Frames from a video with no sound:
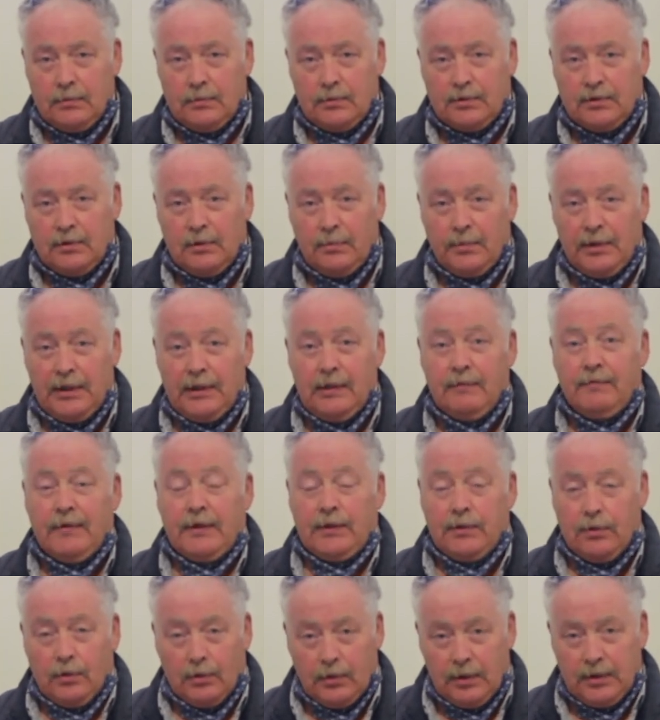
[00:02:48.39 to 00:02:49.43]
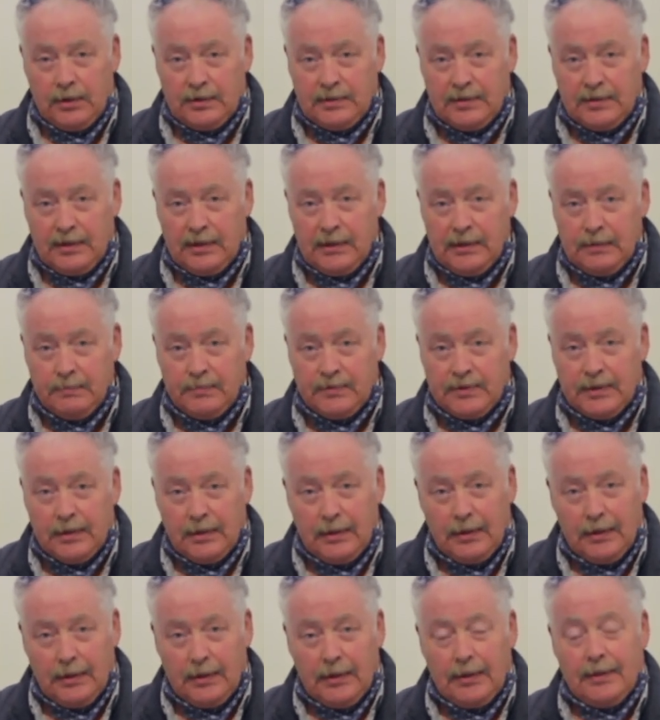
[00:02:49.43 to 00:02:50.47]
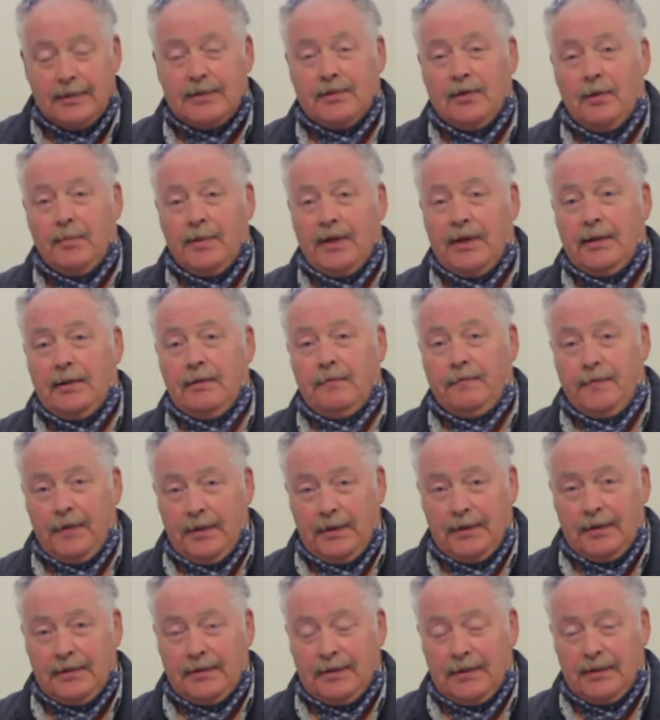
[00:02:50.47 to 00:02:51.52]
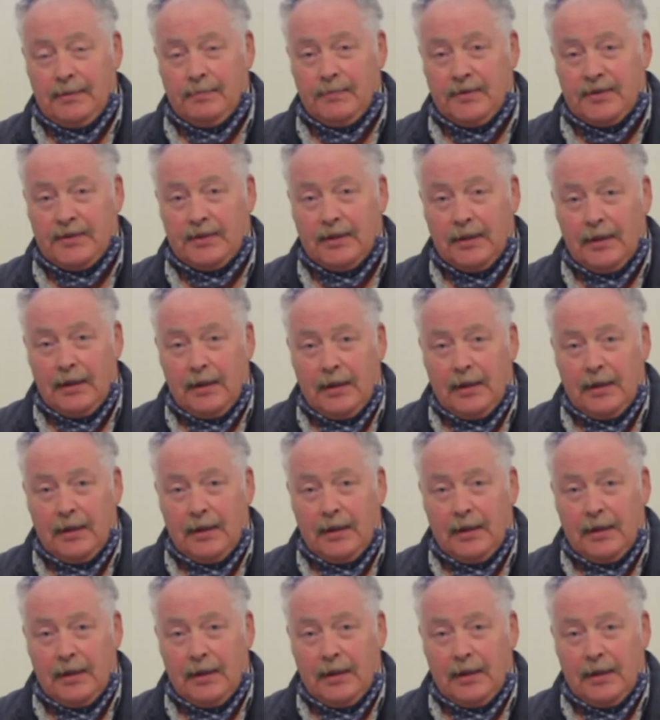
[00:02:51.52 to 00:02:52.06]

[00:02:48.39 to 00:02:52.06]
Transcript: so many victorious teams and so many defeated teams,